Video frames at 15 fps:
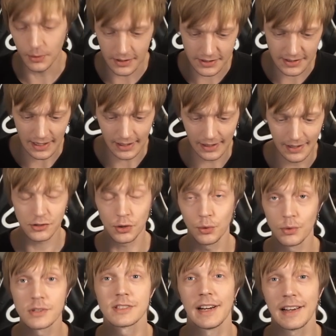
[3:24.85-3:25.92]
with this deck.
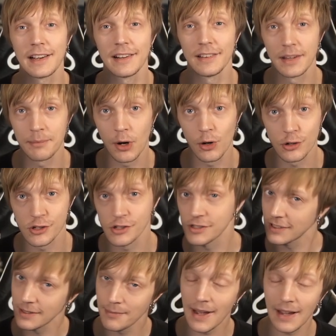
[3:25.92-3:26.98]
So, cycle them archers
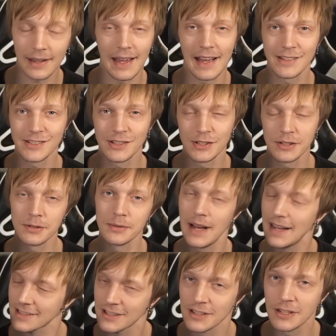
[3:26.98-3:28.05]
in the back, as you do. I